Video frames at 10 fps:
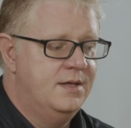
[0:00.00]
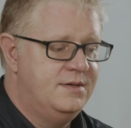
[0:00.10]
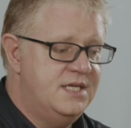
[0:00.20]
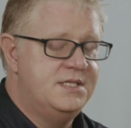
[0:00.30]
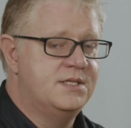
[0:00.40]

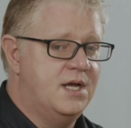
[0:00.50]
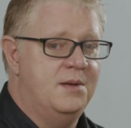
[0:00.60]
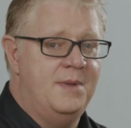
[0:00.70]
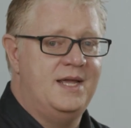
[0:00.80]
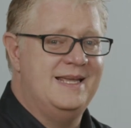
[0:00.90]
This is going
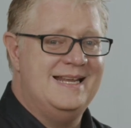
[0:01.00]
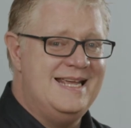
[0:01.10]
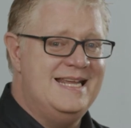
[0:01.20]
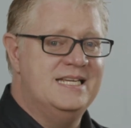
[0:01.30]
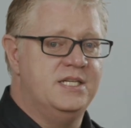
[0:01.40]
to make it
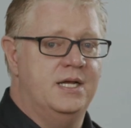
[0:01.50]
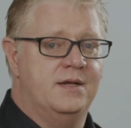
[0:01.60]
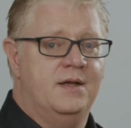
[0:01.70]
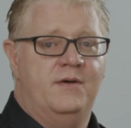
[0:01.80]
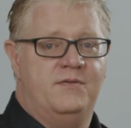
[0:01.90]

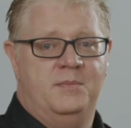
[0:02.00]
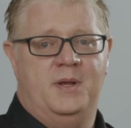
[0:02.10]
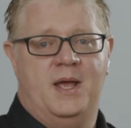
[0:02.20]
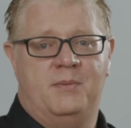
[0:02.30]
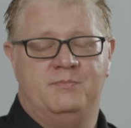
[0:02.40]
easier for
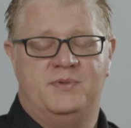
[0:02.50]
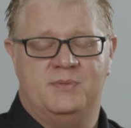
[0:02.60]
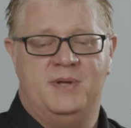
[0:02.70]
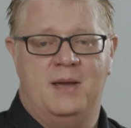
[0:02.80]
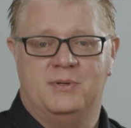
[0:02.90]
me
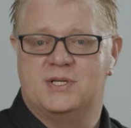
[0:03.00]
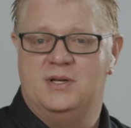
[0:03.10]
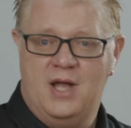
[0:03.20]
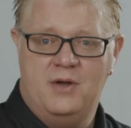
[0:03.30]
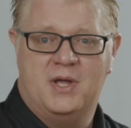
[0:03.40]
to be able to
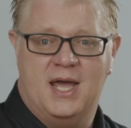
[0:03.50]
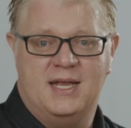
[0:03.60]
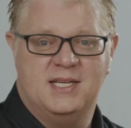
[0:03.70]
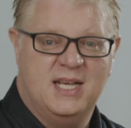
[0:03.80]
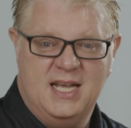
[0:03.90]

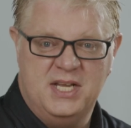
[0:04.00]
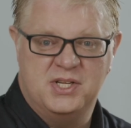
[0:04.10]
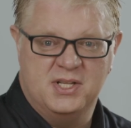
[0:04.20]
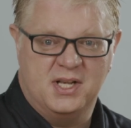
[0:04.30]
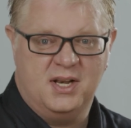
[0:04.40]
locate
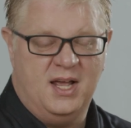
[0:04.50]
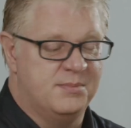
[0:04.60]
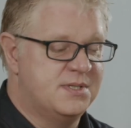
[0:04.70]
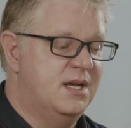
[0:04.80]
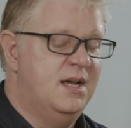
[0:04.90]
each of the
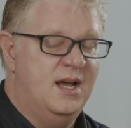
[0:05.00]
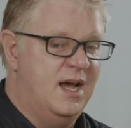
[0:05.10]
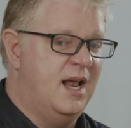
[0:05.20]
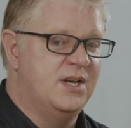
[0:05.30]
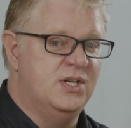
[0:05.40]
clips
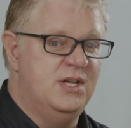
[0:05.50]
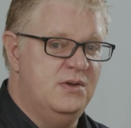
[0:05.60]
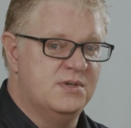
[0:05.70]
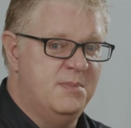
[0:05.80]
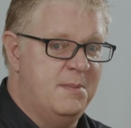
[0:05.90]
and actually
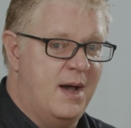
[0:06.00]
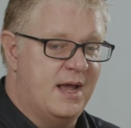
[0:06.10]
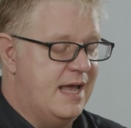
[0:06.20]
use them in my